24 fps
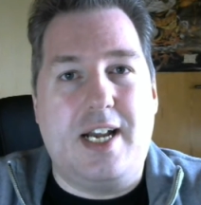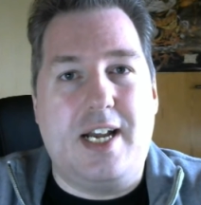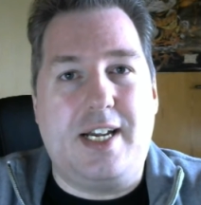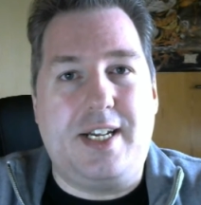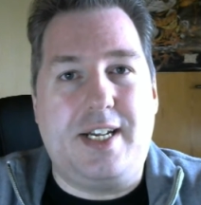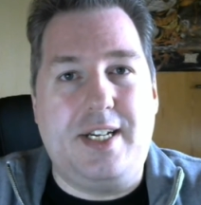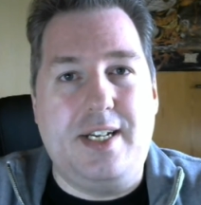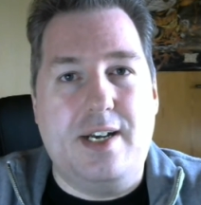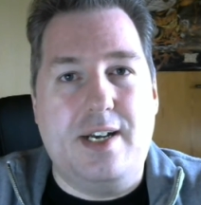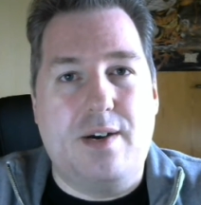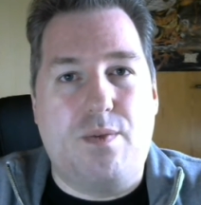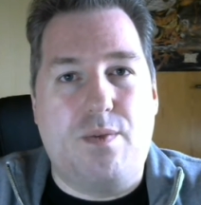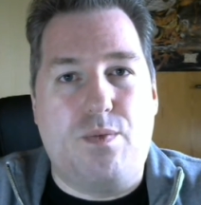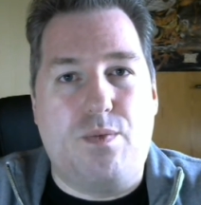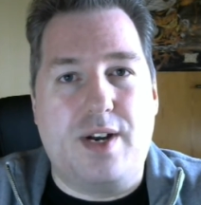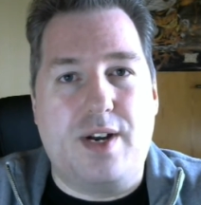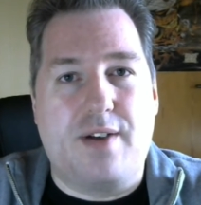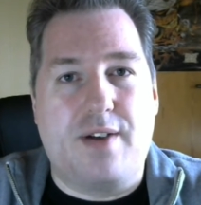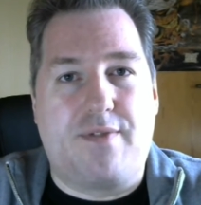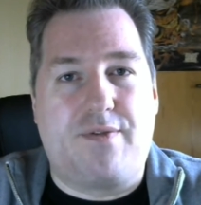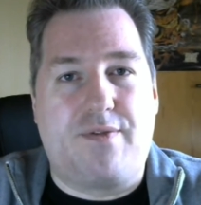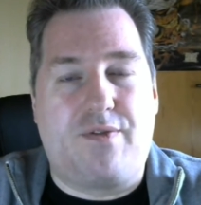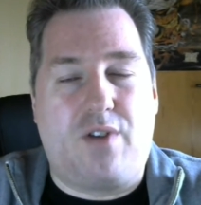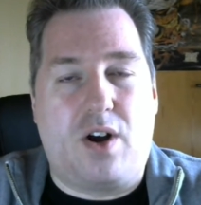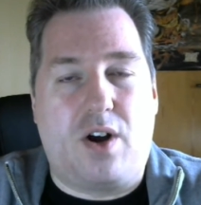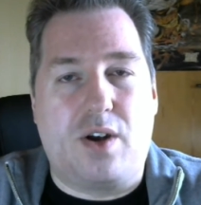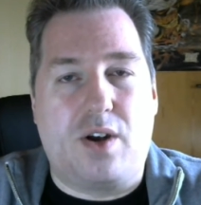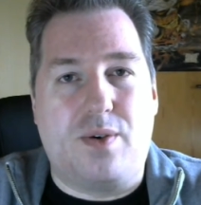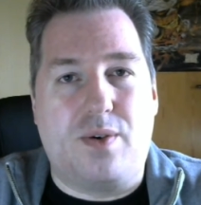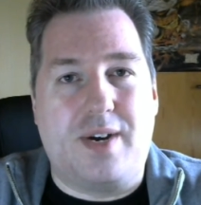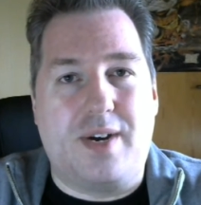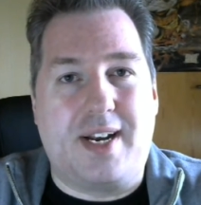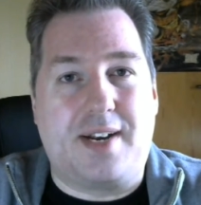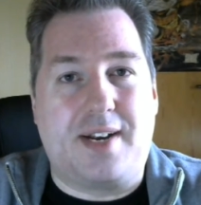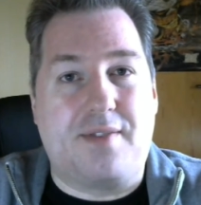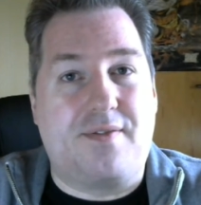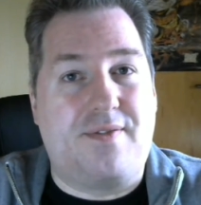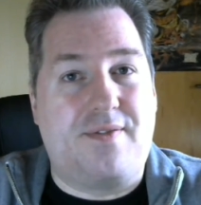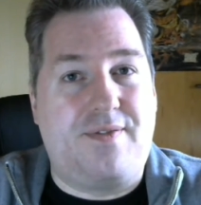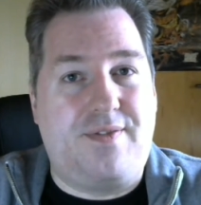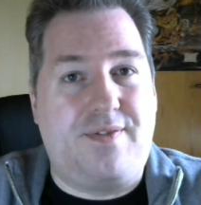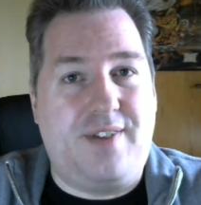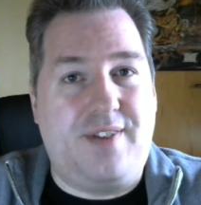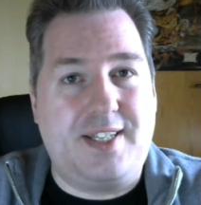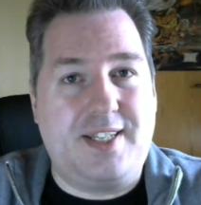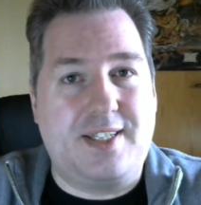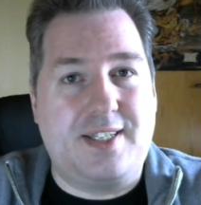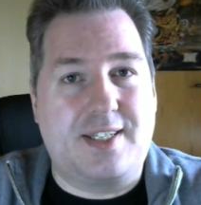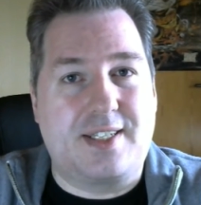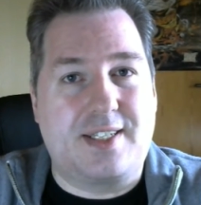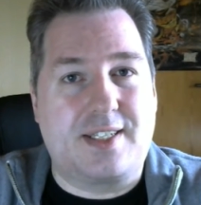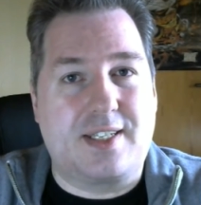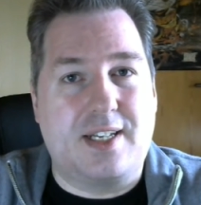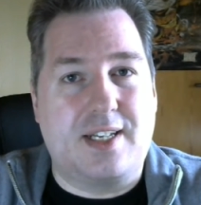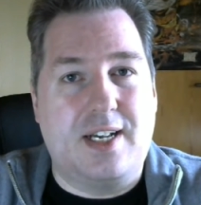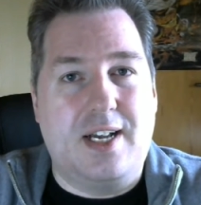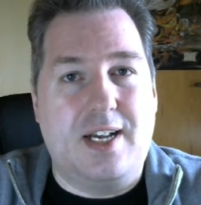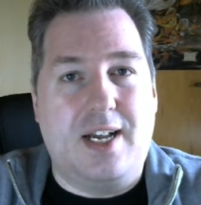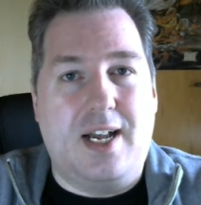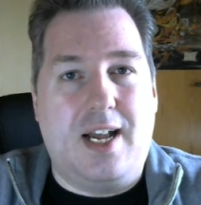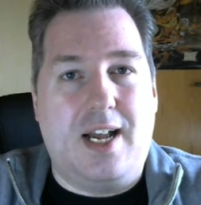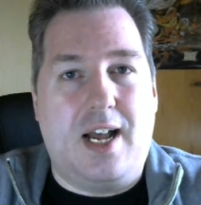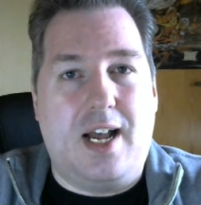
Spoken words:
Here we are following Fitz,